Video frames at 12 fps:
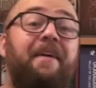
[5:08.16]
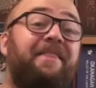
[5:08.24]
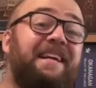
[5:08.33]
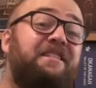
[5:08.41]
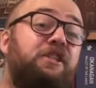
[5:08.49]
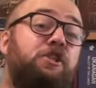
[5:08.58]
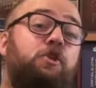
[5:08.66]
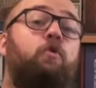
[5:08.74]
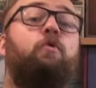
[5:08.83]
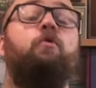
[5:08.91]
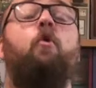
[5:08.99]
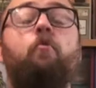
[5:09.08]
That's a
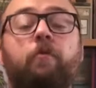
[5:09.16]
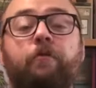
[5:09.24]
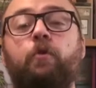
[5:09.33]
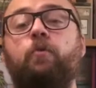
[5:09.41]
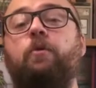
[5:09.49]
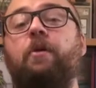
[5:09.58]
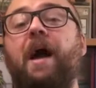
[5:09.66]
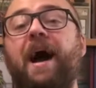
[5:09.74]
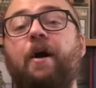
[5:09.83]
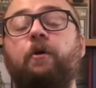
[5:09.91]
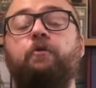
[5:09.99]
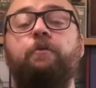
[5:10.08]
short overview on
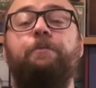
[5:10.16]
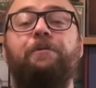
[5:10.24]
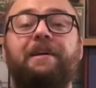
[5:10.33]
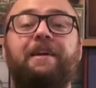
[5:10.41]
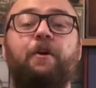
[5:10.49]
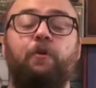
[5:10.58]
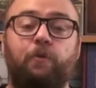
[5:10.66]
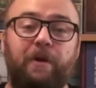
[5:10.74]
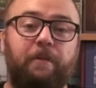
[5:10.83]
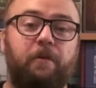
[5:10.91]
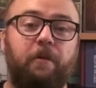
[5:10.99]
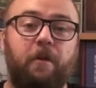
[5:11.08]
how to play
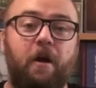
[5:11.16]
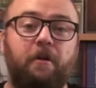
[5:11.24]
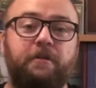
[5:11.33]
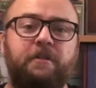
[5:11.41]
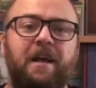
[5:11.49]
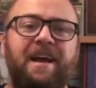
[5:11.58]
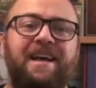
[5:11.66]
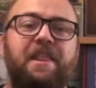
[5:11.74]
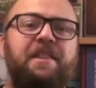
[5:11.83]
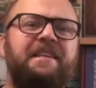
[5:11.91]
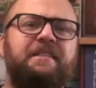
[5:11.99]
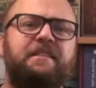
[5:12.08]
Rebel Nox.
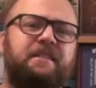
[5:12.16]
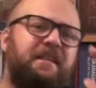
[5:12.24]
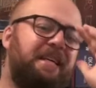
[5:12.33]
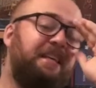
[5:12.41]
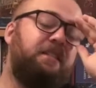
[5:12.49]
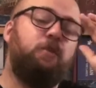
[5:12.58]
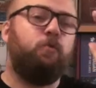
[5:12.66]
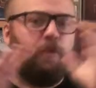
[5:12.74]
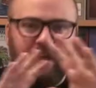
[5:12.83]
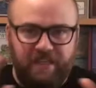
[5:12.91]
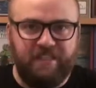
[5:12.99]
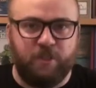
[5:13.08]
This is a
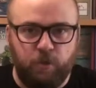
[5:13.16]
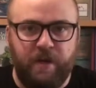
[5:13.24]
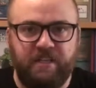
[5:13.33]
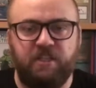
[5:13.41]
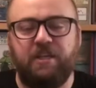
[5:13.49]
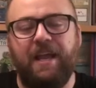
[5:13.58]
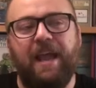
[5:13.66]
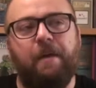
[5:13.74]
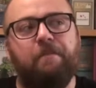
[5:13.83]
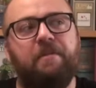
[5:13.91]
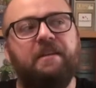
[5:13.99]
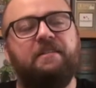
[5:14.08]
really strange
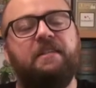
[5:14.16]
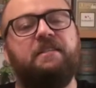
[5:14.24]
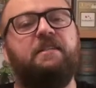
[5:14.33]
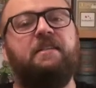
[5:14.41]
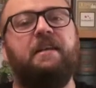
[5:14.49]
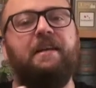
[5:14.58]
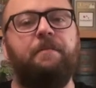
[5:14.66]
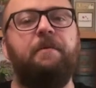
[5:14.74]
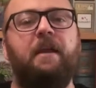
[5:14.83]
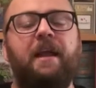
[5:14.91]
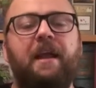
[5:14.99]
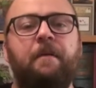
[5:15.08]
game. This is a team
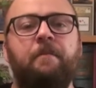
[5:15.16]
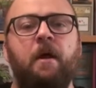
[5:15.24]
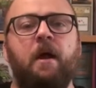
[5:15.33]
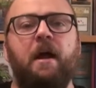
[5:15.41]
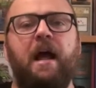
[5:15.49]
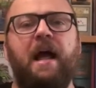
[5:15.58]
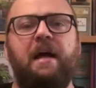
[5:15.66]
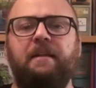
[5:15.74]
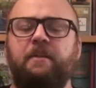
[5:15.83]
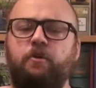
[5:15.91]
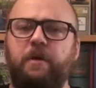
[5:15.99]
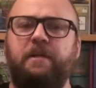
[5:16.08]
game and
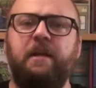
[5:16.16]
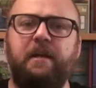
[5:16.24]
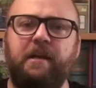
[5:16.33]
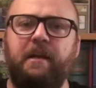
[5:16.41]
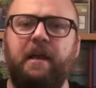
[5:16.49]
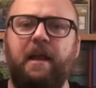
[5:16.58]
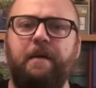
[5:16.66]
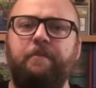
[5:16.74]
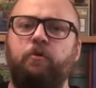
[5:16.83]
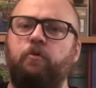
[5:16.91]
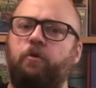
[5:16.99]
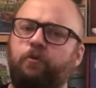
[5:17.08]
a trick-taking game.
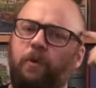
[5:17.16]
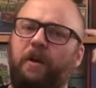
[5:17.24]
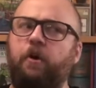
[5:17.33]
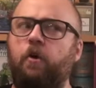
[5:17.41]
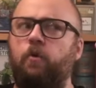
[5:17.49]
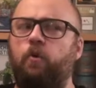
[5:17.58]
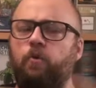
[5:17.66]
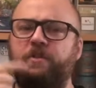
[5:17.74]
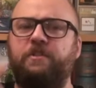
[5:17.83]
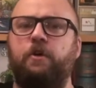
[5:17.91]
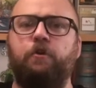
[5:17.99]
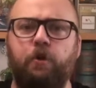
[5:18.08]
You don't really know who
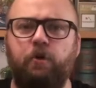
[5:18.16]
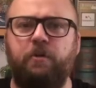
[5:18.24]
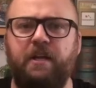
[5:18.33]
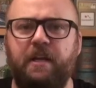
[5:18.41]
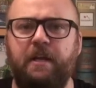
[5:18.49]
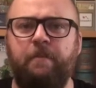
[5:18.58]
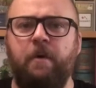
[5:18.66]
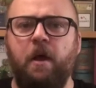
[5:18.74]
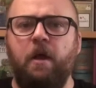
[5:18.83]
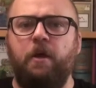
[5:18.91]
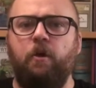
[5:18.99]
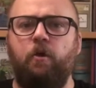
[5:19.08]
is on your team.
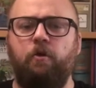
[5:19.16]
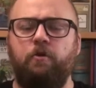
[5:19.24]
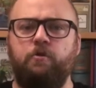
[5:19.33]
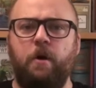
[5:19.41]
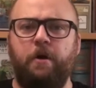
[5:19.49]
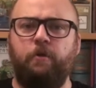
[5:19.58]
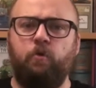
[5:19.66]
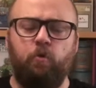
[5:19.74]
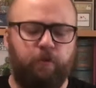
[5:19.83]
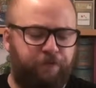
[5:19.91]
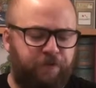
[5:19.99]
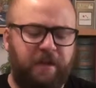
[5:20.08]
You're gonna try
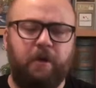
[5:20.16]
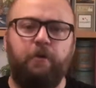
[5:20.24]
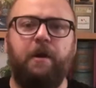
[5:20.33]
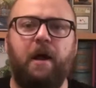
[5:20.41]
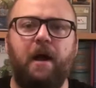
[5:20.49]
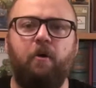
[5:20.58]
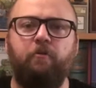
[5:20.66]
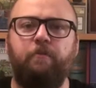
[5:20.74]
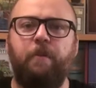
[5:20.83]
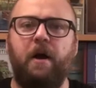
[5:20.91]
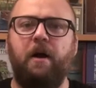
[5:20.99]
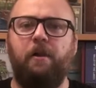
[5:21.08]
to figure it out
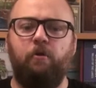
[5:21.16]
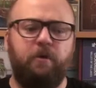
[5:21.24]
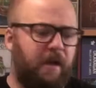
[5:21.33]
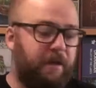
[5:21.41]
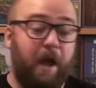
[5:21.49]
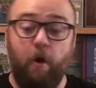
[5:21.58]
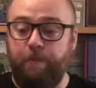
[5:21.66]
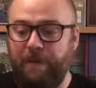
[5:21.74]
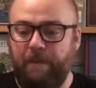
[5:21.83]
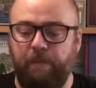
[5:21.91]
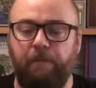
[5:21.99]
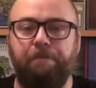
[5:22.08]
by looking at how
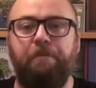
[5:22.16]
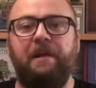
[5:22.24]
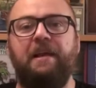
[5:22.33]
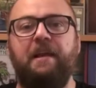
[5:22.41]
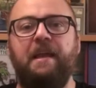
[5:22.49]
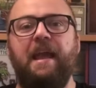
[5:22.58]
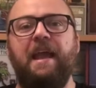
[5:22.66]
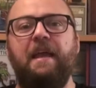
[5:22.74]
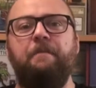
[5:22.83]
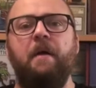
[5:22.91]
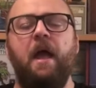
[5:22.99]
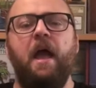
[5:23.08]
people play the
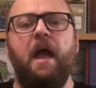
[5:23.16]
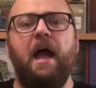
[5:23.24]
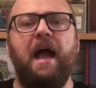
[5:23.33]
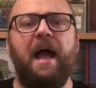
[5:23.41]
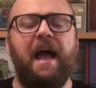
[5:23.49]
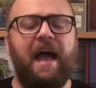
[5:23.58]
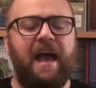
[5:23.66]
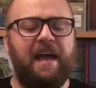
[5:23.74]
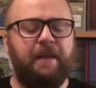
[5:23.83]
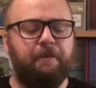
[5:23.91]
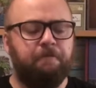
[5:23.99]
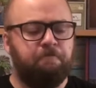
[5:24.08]
game,
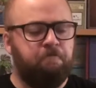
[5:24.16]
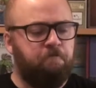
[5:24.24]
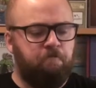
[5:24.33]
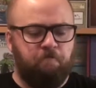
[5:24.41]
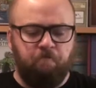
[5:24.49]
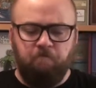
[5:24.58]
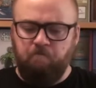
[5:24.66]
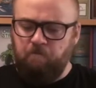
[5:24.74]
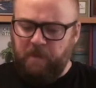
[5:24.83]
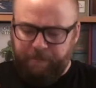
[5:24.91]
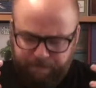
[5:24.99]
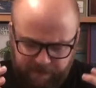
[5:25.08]
and
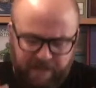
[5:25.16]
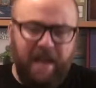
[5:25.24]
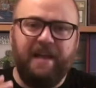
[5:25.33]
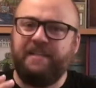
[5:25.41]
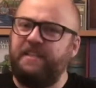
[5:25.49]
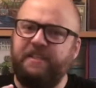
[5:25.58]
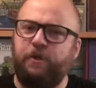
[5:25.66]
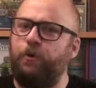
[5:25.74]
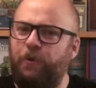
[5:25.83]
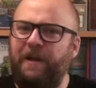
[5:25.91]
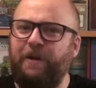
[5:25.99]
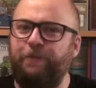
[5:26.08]
yeah, it's a
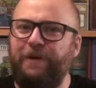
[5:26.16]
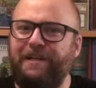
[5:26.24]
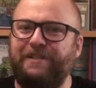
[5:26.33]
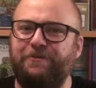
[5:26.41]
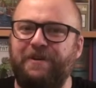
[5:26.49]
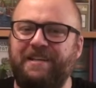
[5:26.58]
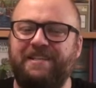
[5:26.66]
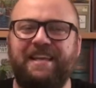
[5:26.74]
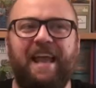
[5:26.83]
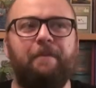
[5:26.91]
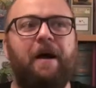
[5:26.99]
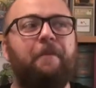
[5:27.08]
really strange
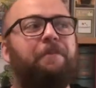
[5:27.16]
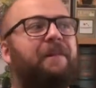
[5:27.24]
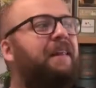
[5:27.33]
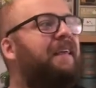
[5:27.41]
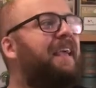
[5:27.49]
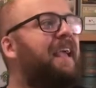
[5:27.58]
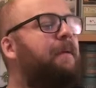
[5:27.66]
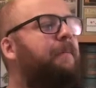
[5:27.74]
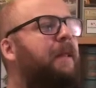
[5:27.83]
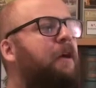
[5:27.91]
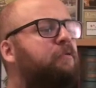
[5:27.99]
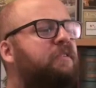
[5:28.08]
game. I played the game
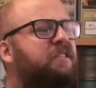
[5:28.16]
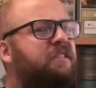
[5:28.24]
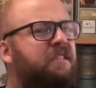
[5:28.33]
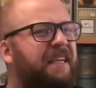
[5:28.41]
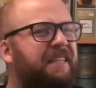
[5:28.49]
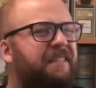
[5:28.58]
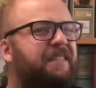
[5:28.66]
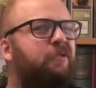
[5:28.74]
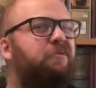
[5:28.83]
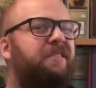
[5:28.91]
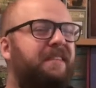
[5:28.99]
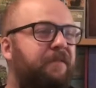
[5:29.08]
now 6
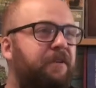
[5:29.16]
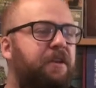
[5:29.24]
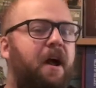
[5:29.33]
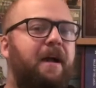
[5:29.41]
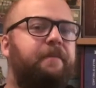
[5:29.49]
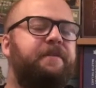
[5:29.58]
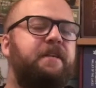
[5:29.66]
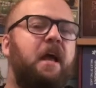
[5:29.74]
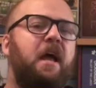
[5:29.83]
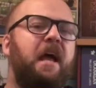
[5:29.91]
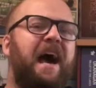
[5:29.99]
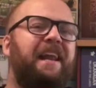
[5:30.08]
or 7 times,
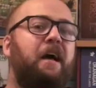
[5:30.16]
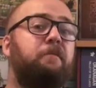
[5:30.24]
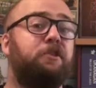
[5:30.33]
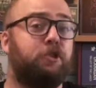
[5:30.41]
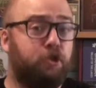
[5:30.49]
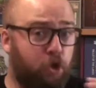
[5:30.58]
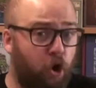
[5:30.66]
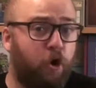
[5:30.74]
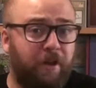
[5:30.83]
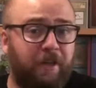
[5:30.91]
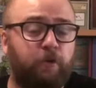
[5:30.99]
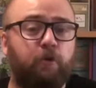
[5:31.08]
and I'm
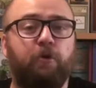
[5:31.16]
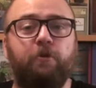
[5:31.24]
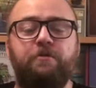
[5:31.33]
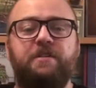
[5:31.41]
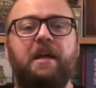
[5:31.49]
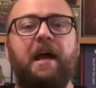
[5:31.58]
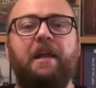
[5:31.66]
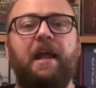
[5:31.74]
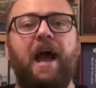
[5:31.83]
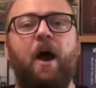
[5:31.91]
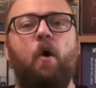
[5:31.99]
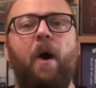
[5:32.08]
starting to understand
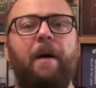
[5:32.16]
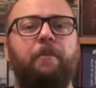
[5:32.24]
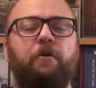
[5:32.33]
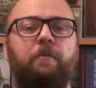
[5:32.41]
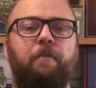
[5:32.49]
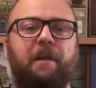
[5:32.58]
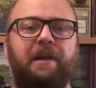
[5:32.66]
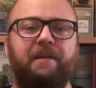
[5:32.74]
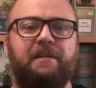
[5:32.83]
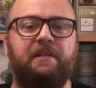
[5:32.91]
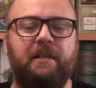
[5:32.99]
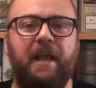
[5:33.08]
how I'm gonna play
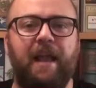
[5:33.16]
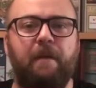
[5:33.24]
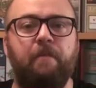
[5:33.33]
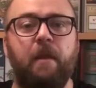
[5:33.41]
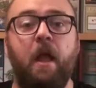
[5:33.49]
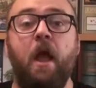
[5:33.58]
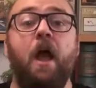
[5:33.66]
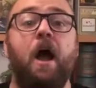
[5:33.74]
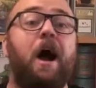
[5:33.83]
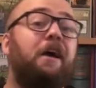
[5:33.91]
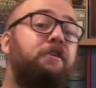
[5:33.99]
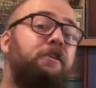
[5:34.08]
this game.
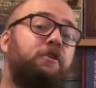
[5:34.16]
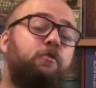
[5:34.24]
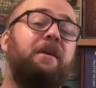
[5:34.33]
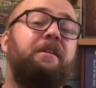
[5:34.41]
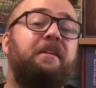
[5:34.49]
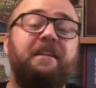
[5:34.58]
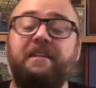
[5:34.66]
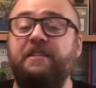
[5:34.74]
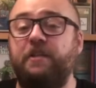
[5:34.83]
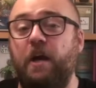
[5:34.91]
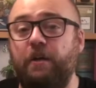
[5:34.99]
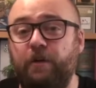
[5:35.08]
I just read the
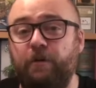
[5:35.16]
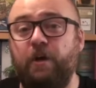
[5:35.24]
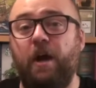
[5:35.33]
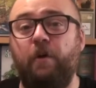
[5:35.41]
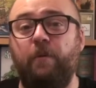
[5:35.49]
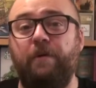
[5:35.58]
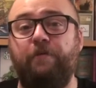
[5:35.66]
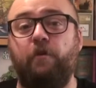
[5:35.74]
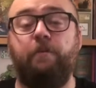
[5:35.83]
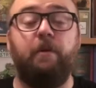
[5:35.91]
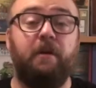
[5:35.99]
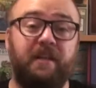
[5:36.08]
designer diary
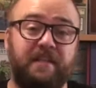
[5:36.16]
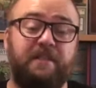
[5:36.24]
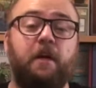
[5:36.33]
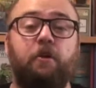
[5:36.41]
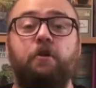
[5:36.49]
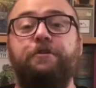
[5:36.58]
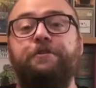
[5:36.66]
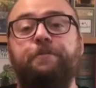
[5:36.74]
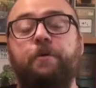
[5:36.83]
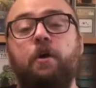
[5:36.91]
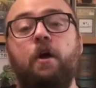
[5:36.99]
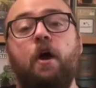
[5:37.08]
from Christian
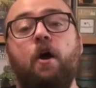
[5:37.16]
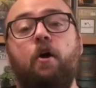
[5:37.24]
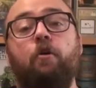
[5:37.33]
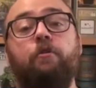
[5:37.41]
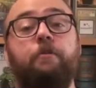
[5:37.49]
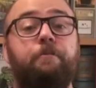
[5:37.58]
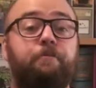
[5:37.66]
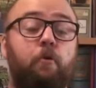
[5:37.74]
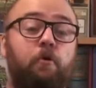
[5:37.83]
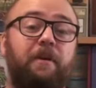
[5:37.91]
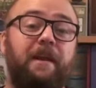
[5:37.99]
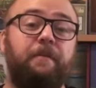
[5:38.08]
Östby on the
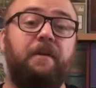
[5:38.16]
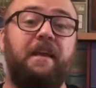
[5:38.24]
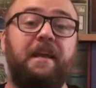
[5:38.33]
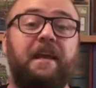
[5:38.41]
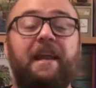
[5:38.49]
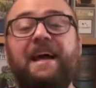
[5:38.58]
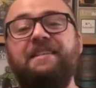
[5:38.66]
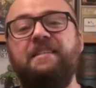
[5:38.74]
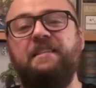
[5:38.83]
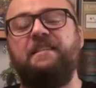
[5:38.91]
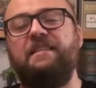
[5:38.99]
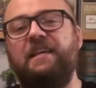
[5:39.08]
Board Game Geek, and as
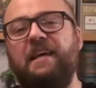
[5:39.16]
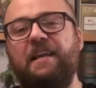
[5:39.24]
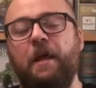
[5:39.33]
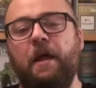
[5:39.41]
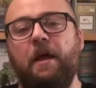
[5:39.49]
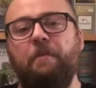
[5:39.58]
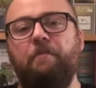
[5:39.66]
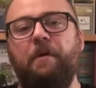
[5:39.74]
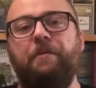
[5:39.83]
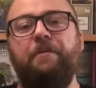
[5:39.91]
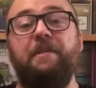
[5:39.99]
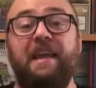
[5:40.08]
he said,
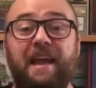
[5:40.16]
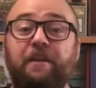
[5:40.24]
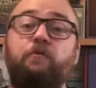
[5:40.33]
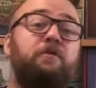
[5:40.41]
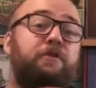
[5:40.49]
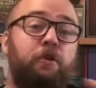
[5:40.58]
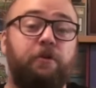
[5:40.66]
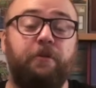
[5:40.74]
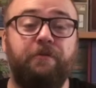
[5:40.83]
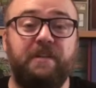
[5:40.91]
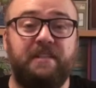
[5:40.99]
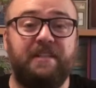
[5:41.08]
the end result
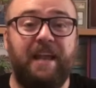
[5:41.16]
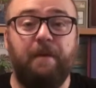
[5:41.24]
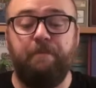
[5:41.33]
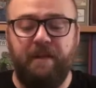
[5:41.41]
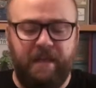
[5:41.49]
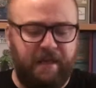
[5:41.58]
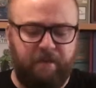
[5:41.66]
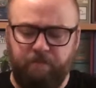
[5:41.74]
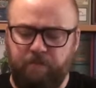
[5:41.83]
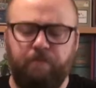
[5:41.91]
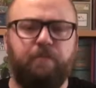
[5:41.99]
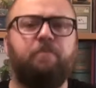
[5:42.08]
of this game
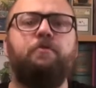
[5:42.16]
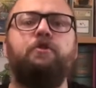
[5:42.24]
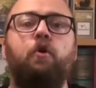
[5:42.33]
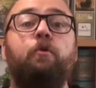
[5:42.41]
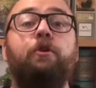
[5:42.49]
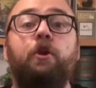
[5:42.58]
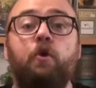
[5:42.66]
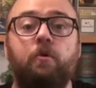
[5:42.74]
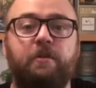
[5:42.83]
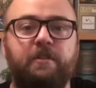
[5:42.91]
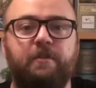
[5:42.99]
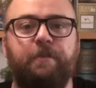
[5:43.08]
being so new
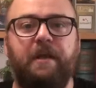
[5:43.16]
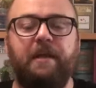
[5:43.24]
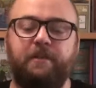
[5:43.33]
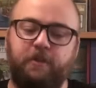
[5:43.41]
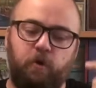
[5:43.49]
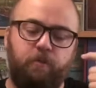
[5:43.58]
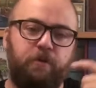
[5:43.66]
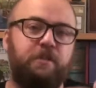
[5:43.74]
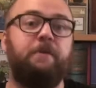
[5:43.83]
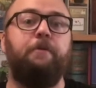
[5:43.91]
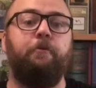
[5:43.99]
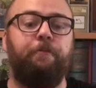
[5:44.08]
and being so much
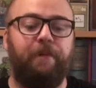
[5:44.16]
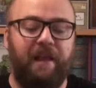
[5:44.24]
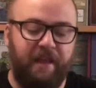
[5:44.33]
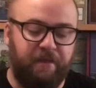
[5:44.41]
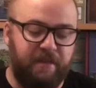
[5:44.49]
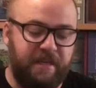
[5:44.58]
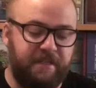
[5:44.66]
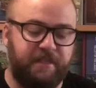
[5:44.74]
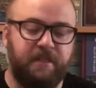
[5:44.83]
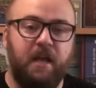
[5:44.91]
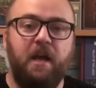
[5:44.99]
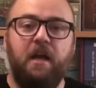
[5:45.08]
about playing these